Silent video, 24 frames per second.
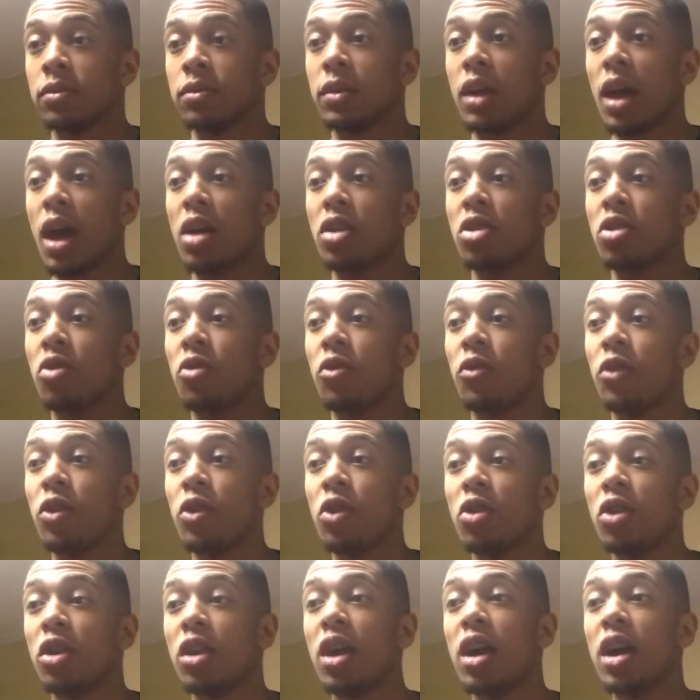now you
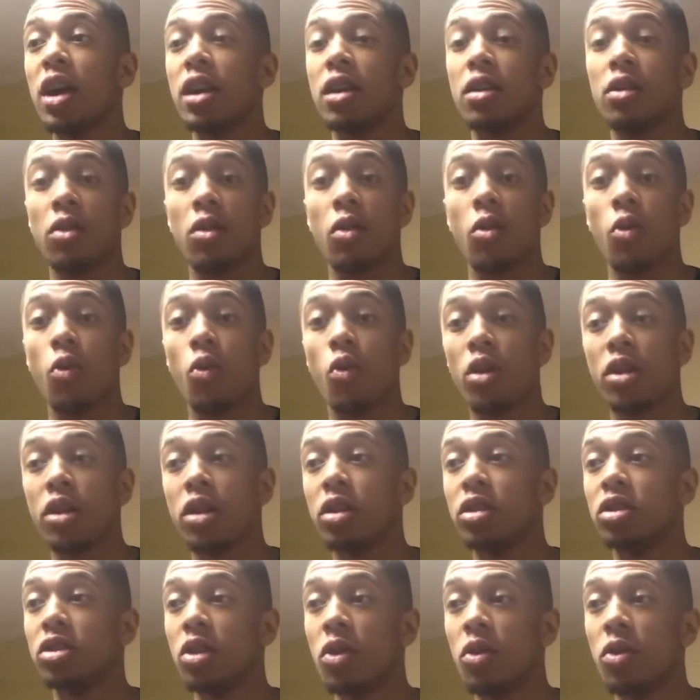feel good when
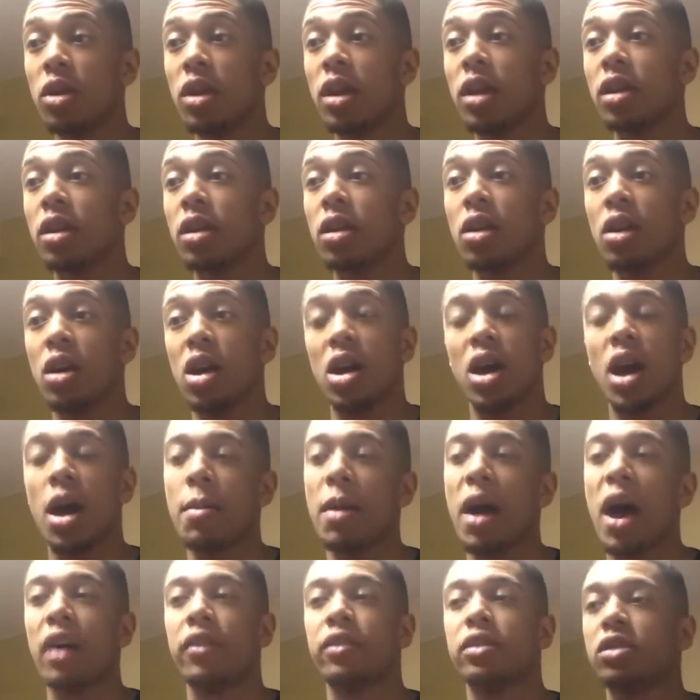you're doing it. I
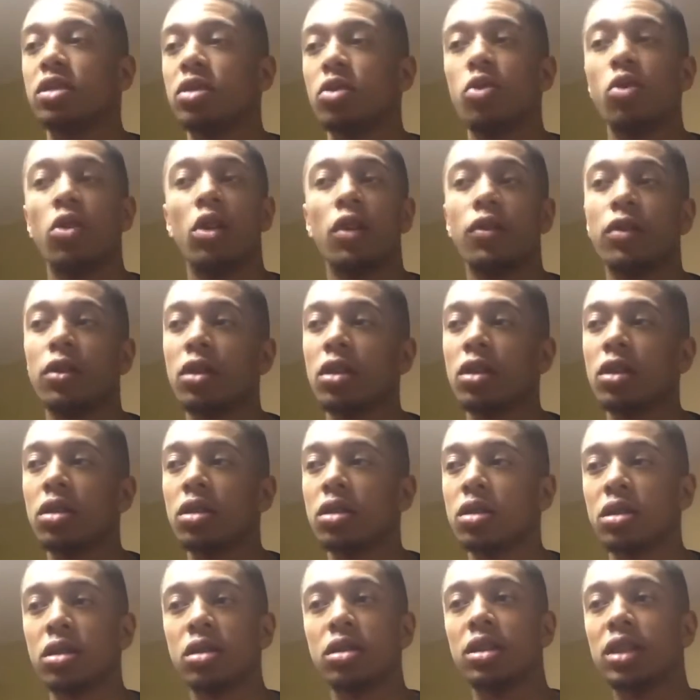mean, obviously,
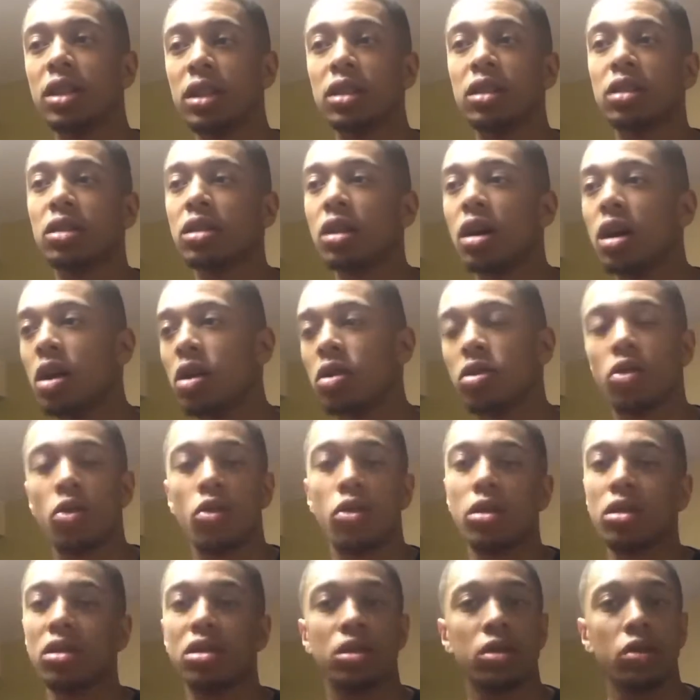whoever is hooked
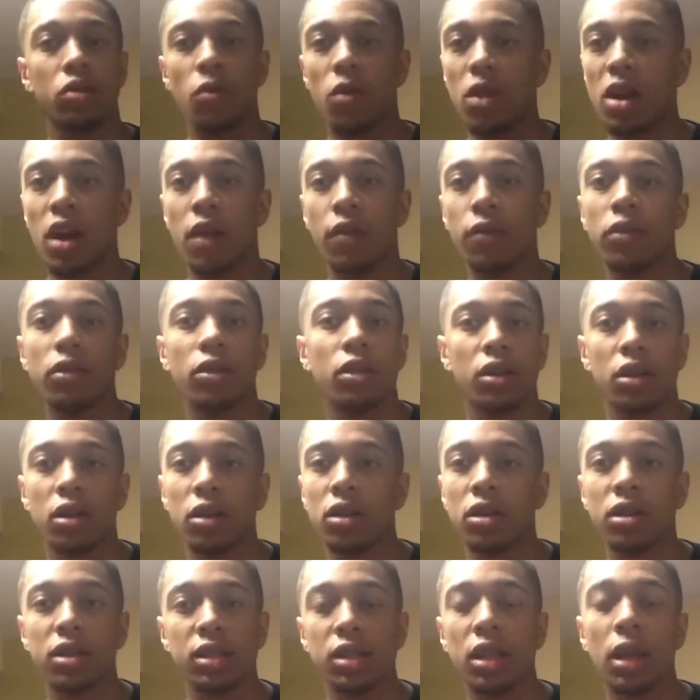on to
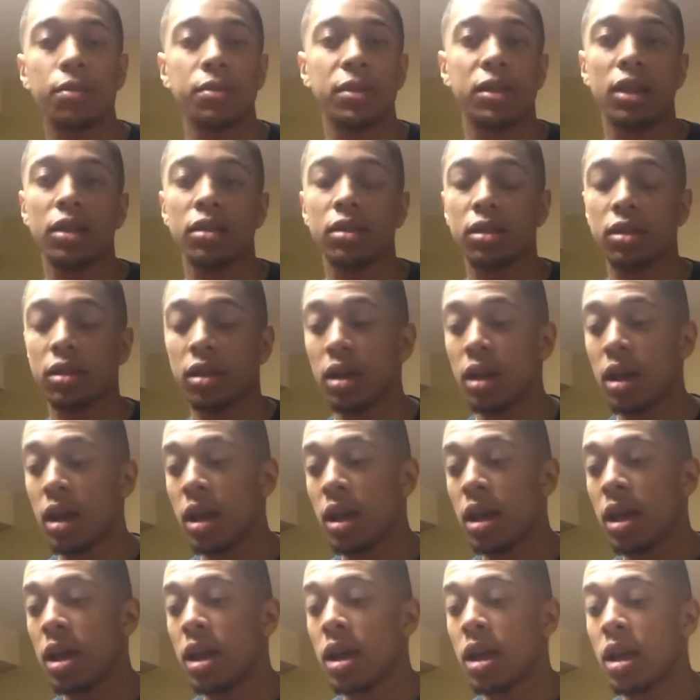whatever substance.
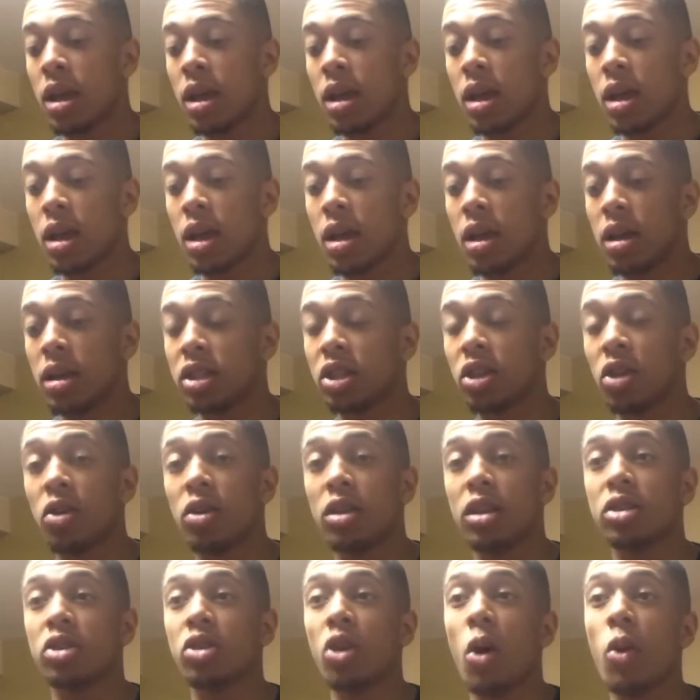So
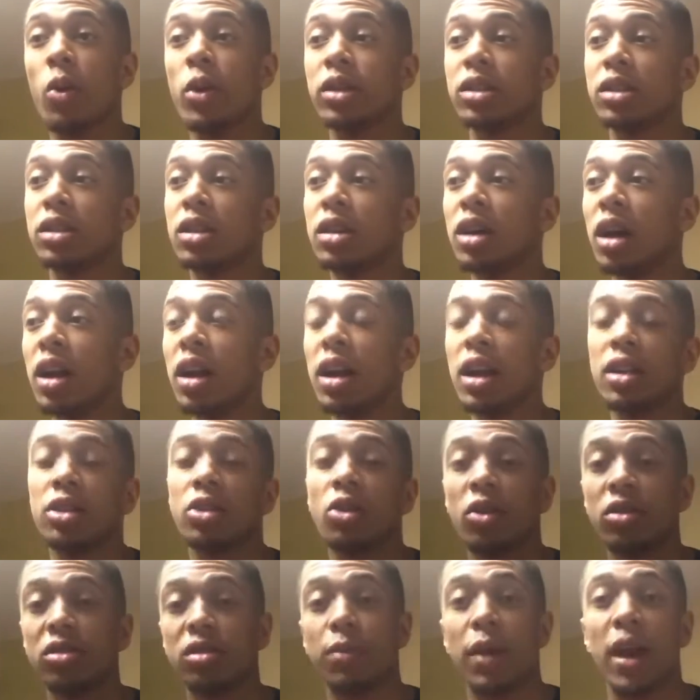it's always good and it's
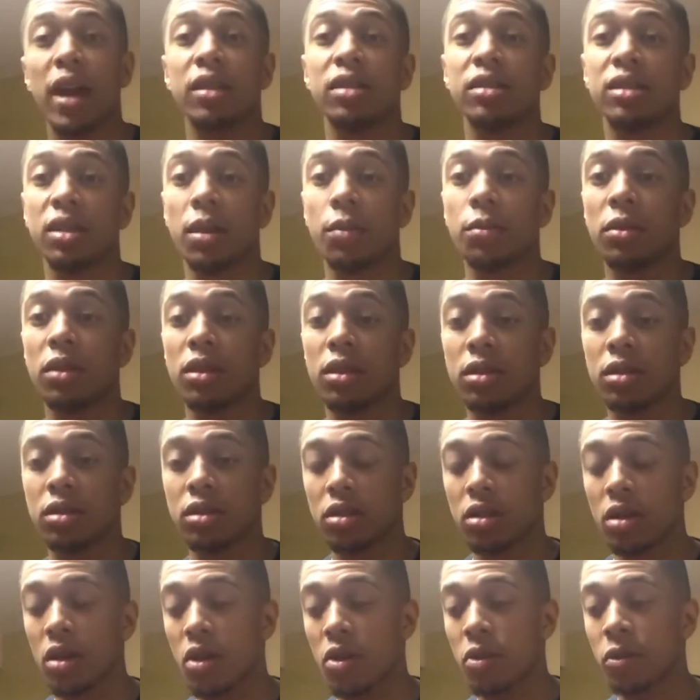always bad to something.
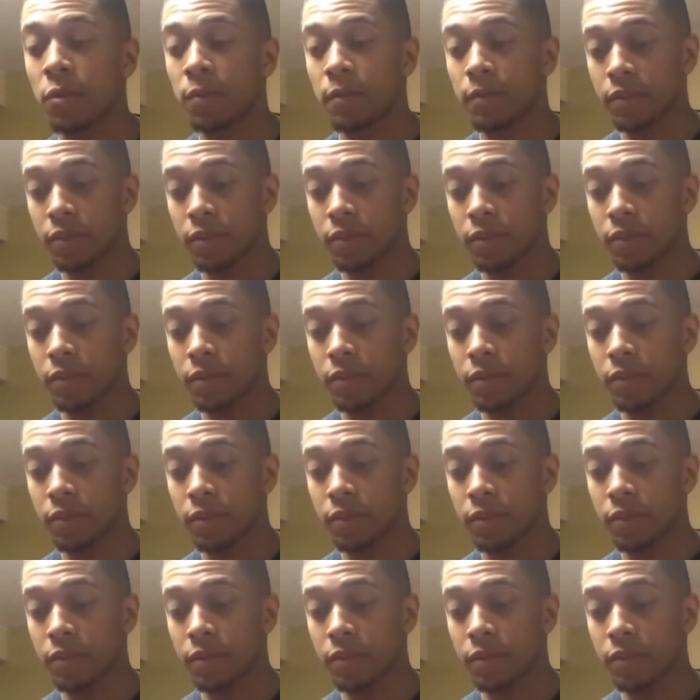So